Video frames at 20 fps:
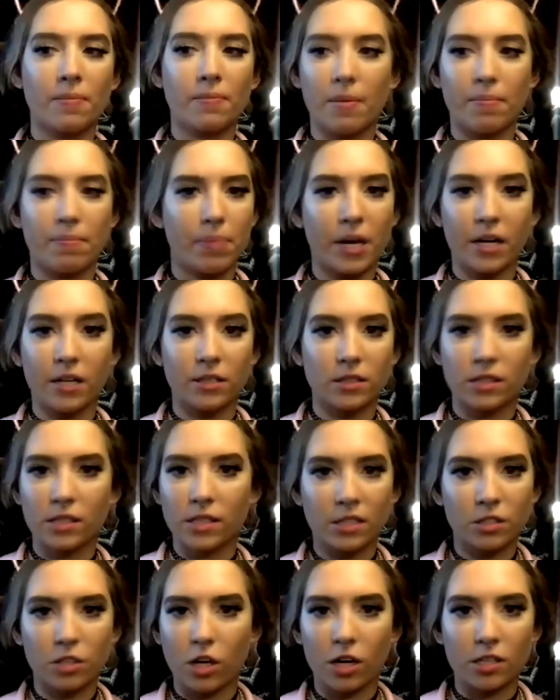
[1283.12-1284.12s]
parents
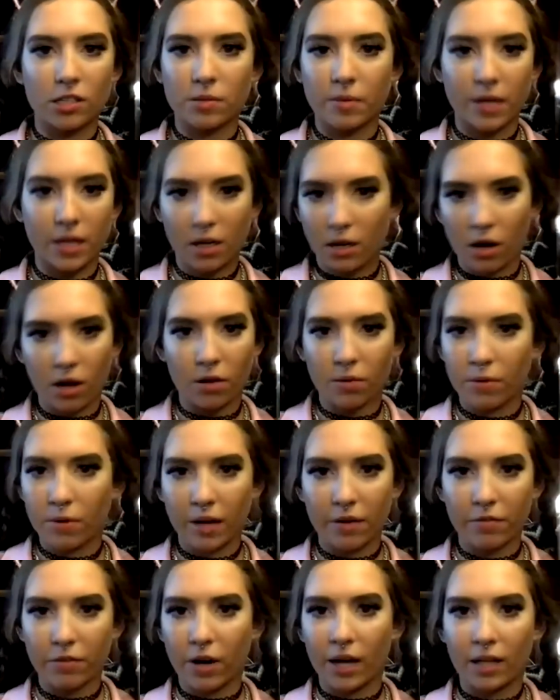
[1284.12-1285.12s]
didn't talk to me at all,
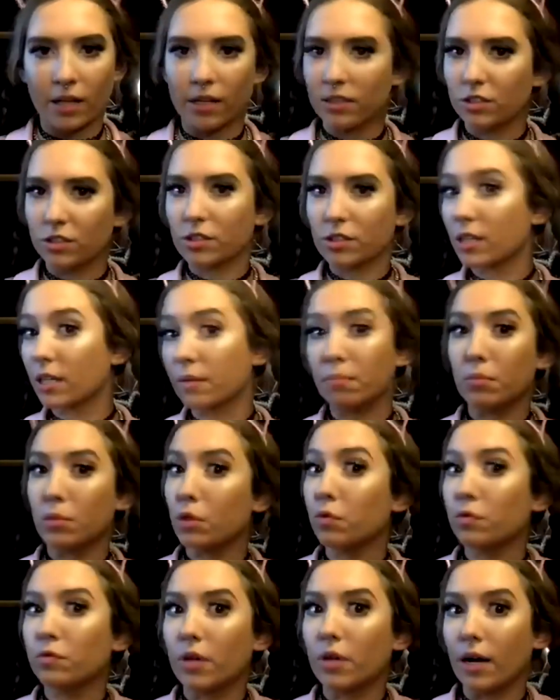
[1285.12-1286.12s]
whatever. I like just like
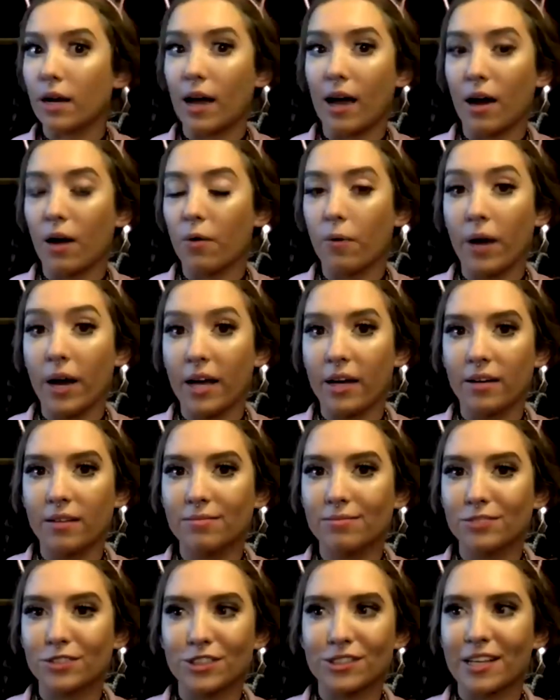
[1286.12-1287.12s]
moved away,
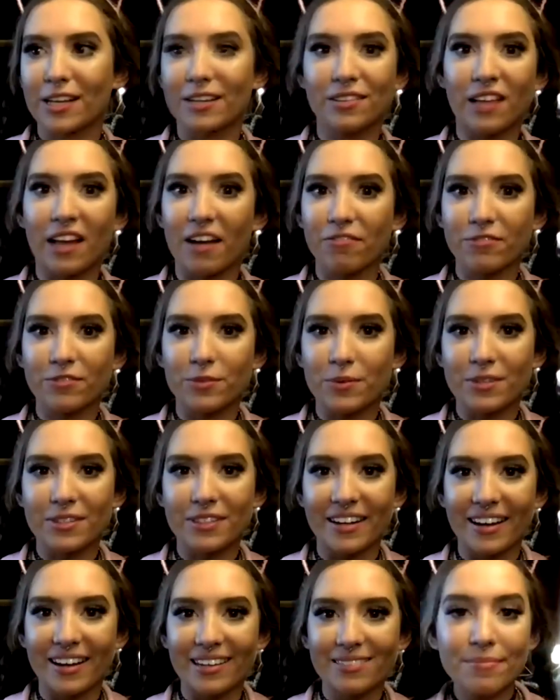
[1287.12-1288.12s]
just like left one
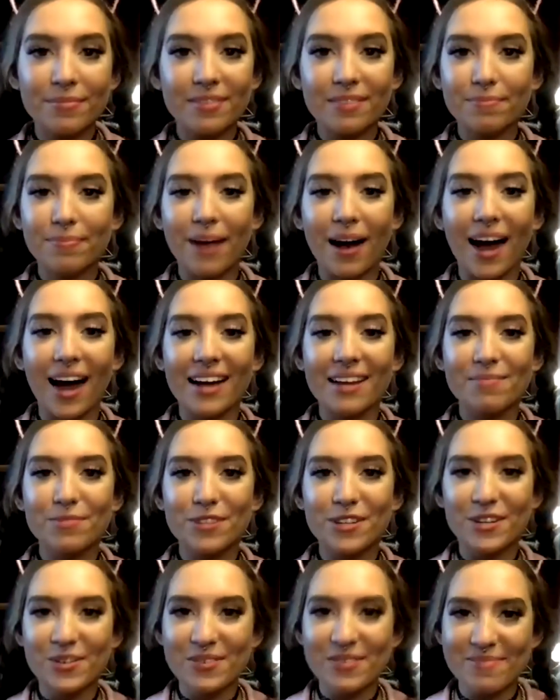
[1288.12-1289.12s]
day. Bye, I'm
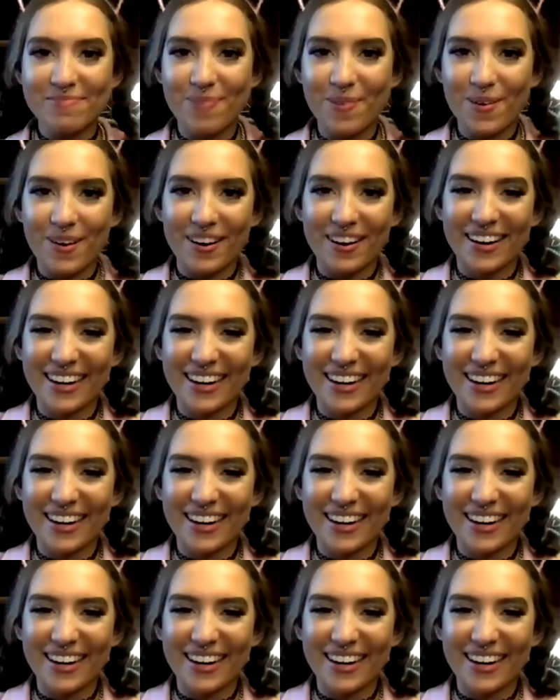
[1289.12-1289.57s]
doing porn.